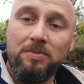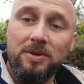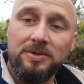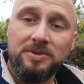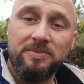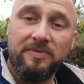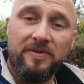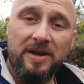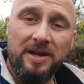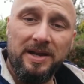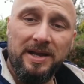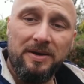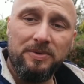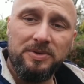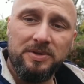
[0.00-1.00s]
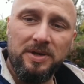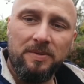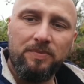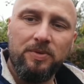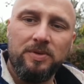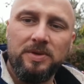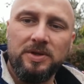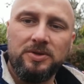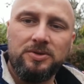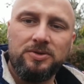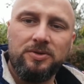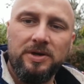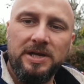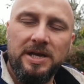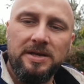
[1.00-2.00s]
blossom finally out, and I put this
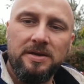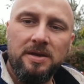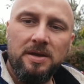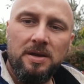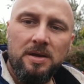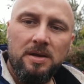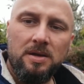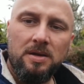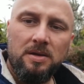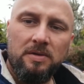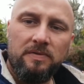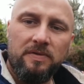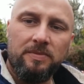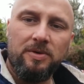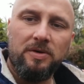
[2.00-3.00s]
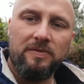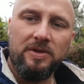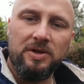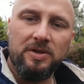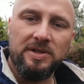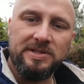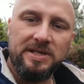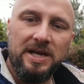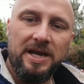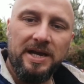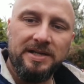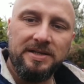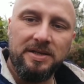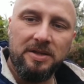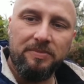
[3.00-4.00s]
tree in from over the other
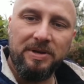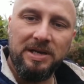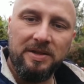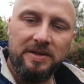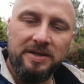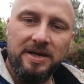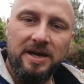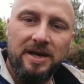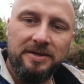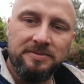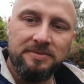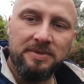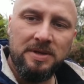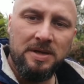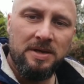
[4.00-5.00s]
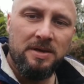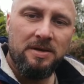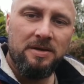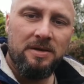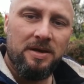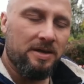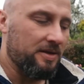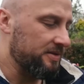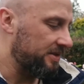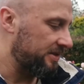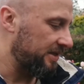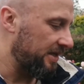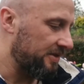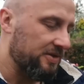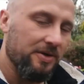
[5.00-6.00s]
side in the middle of the garden, and as I
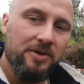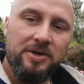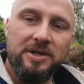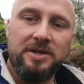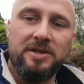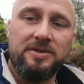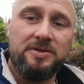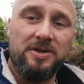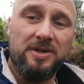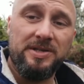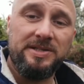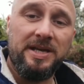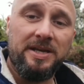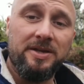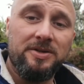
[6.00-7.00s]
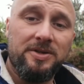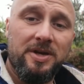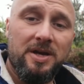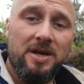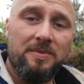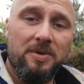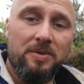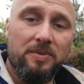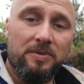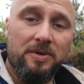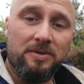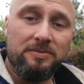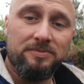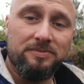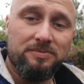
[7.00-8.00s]
say, it's only in its sort of second year, but we've
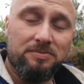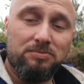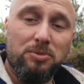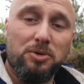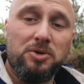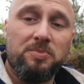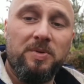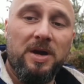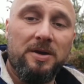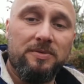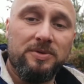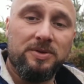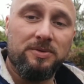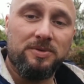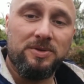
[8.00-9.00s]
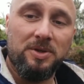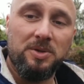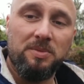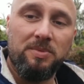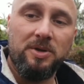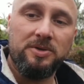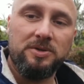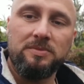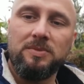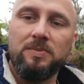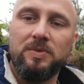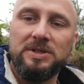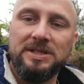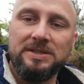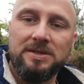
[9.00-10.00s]
got much better results on the blossom than
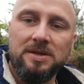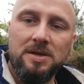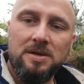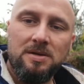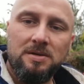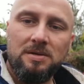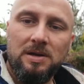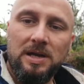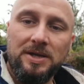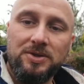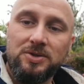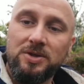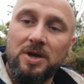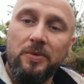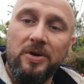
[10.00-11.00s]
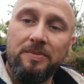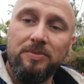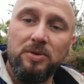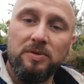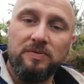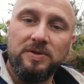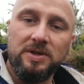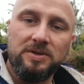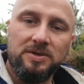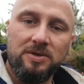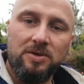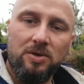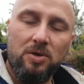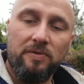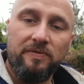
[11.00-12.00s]
we did last year when I moved it. So
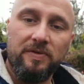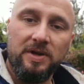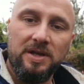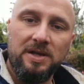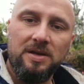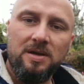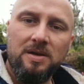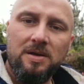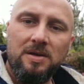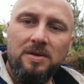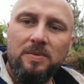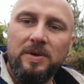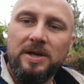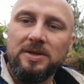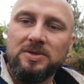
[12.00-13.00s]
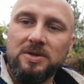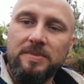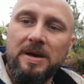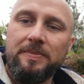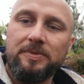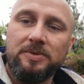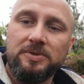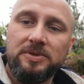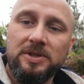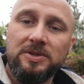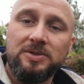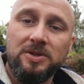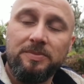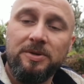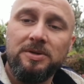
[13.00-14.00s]
hopefully we get some apples this
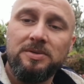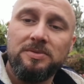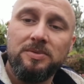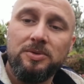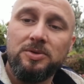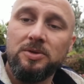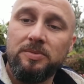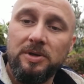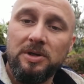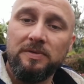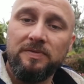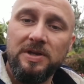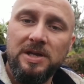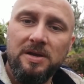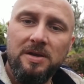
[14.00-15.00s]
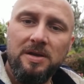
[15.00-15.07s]
summer, which will be lovely,